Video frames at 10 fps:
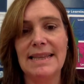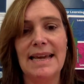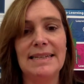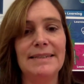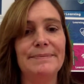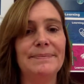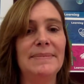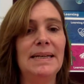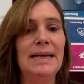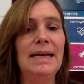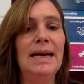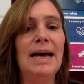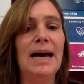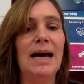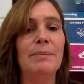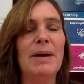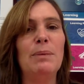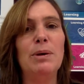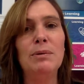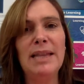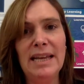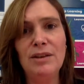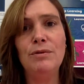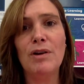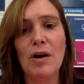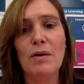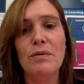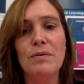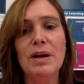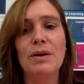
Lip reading: that. And we will let you know